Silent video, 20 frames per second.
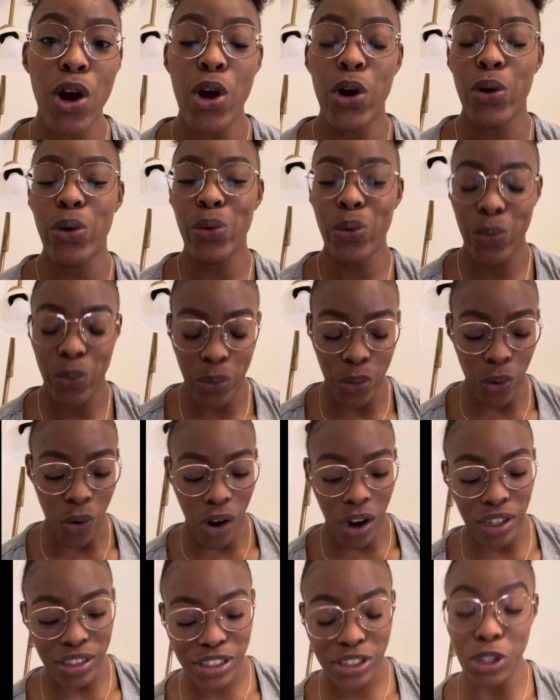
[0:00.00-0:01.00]
who will
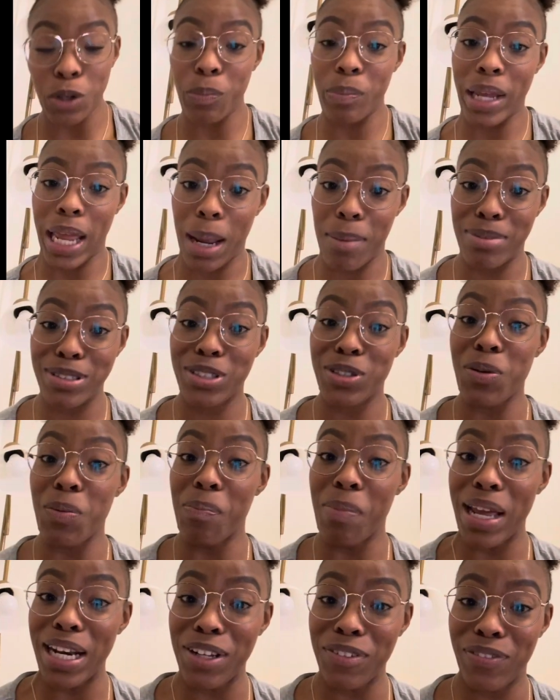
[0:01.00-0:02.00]
also be able to
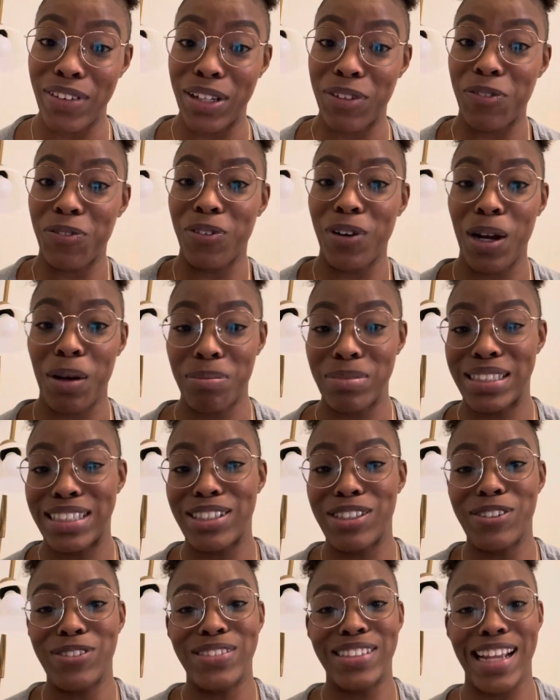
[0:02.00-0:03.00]
benefit from
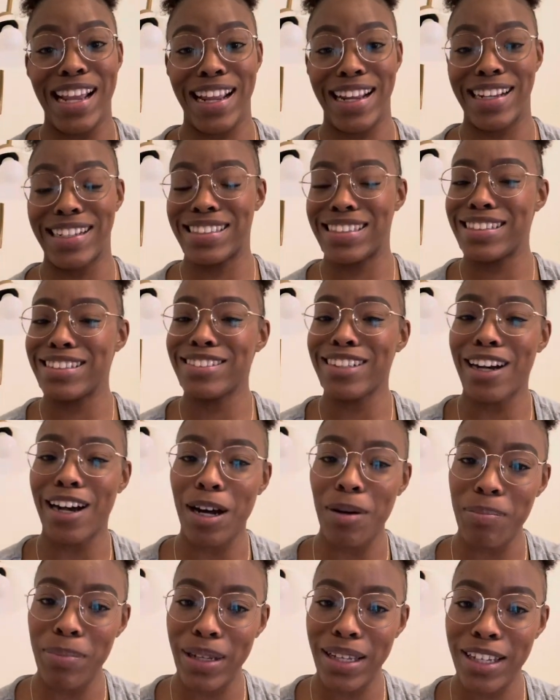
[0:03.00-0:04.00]
today's
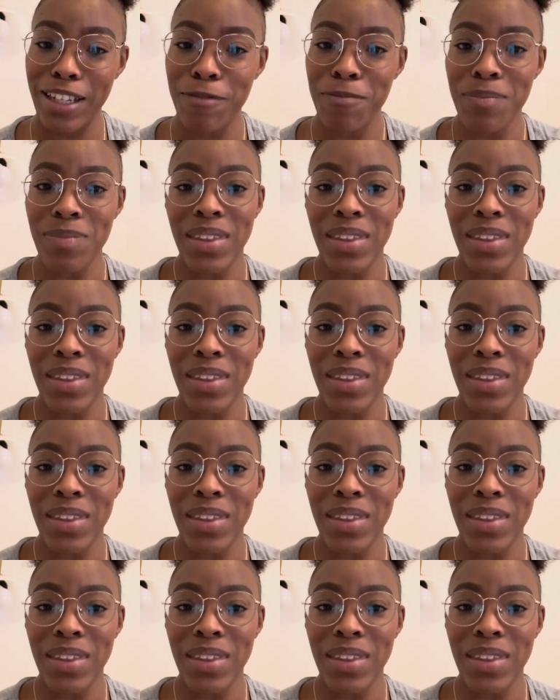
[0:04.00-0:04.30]
topic.